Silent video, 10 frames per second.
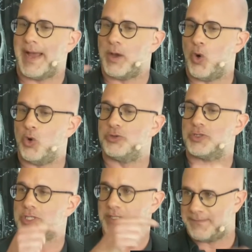So my
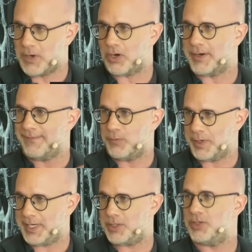older Safari
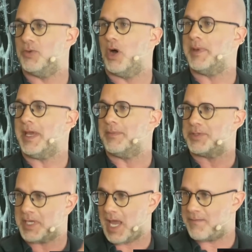42, I'll be
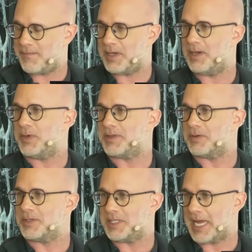able to get fitted with
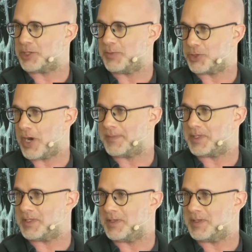the detachable strap